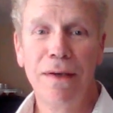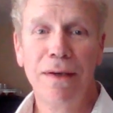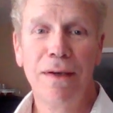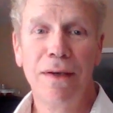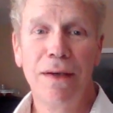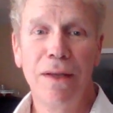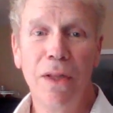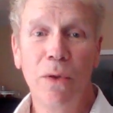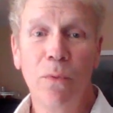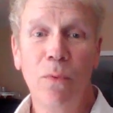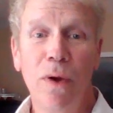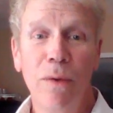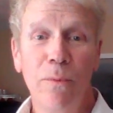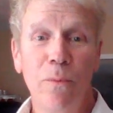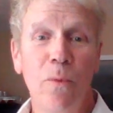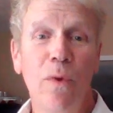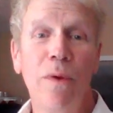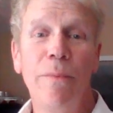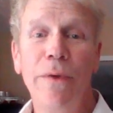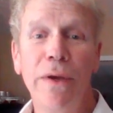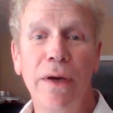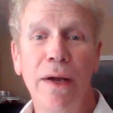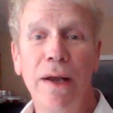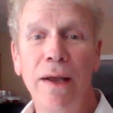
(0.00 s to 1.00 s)
The one
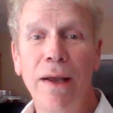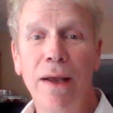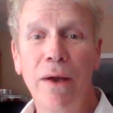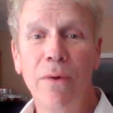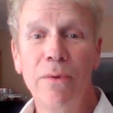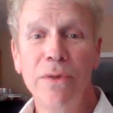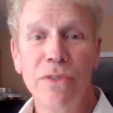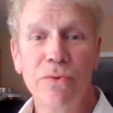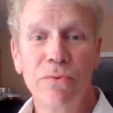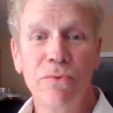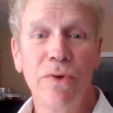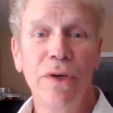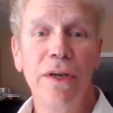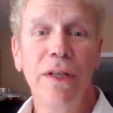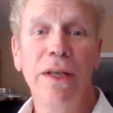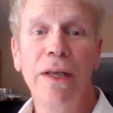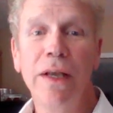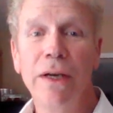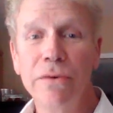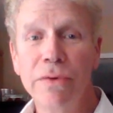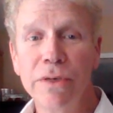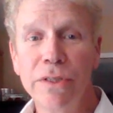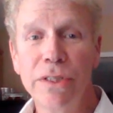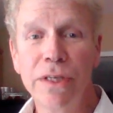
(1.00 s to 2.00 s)
woman I, I was really
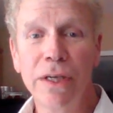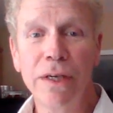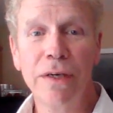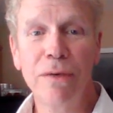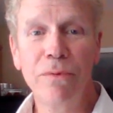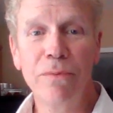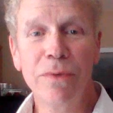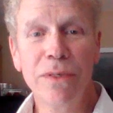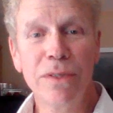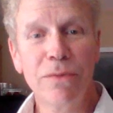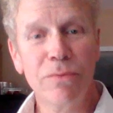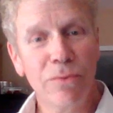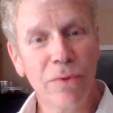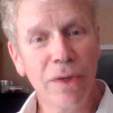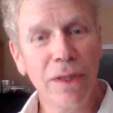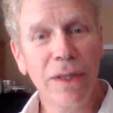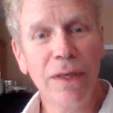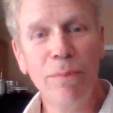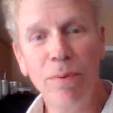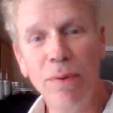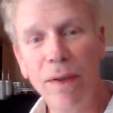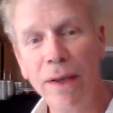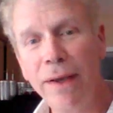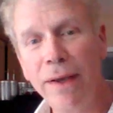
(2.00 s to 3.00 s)
interested was
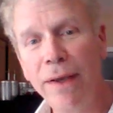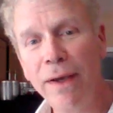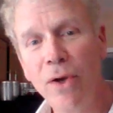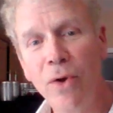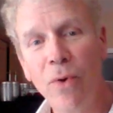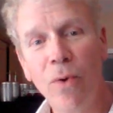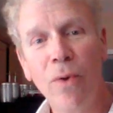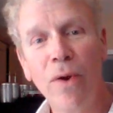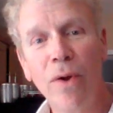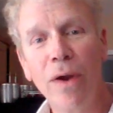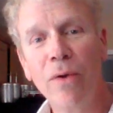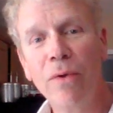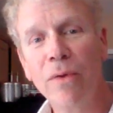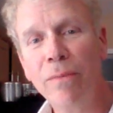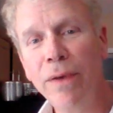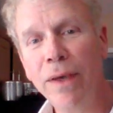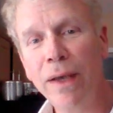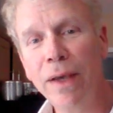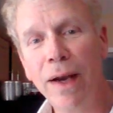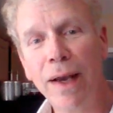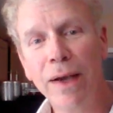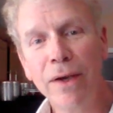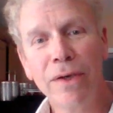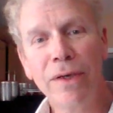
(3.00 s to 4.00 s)
really playing coy with me,
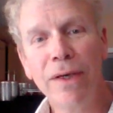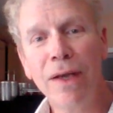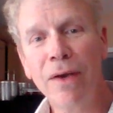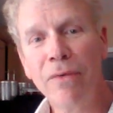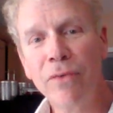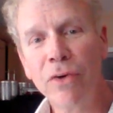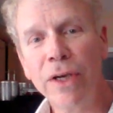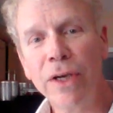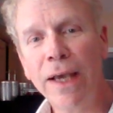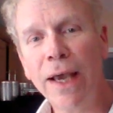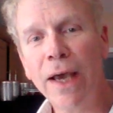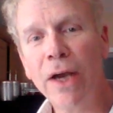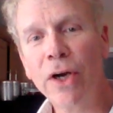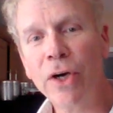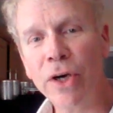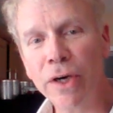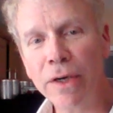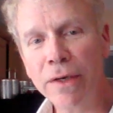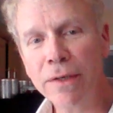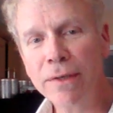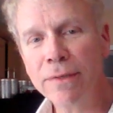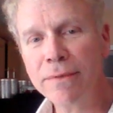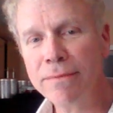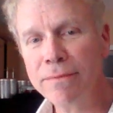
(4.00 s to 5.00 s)
and I could never get
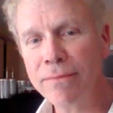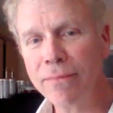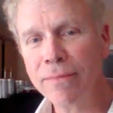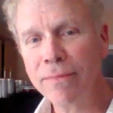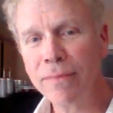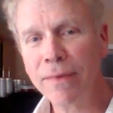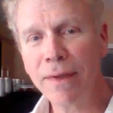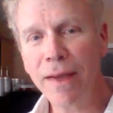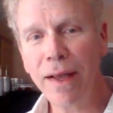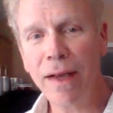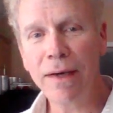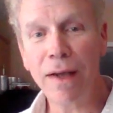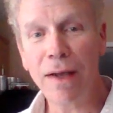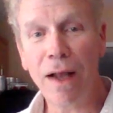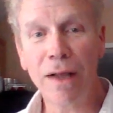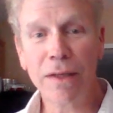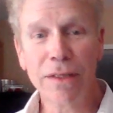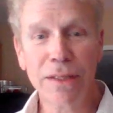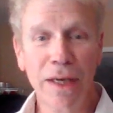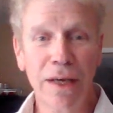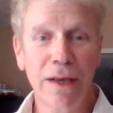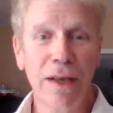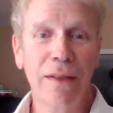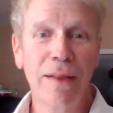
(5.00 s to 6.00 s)
her. And I'll
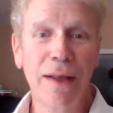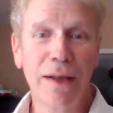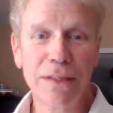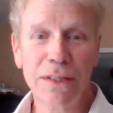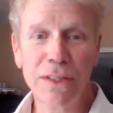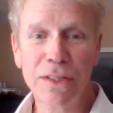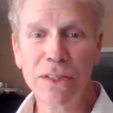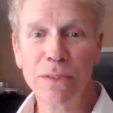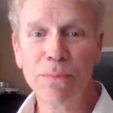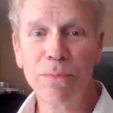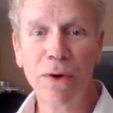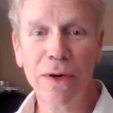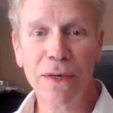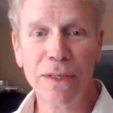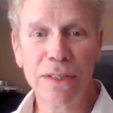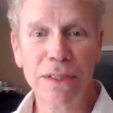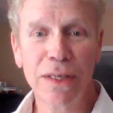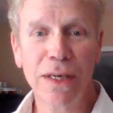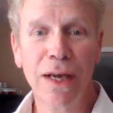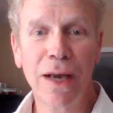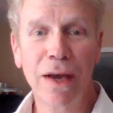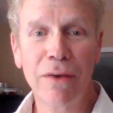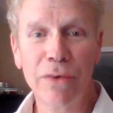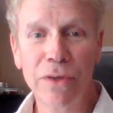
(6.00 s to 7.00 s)
tell you, that's the smartest
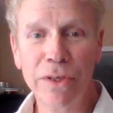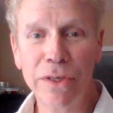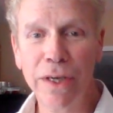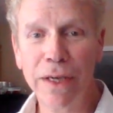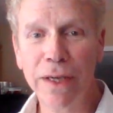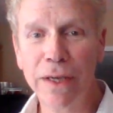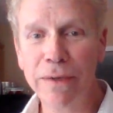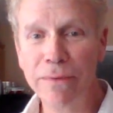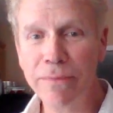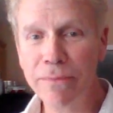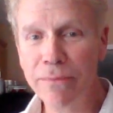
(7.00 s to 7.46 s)
thing I ever did.